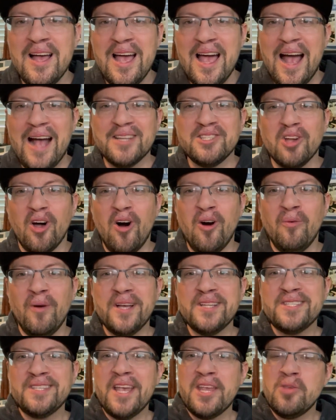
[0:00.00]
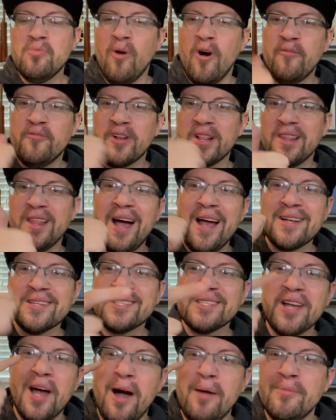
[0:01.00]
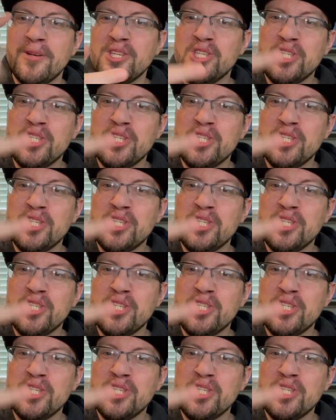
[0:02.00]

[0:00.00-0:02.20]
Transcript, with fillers: As always, thank you all for the likes, comments,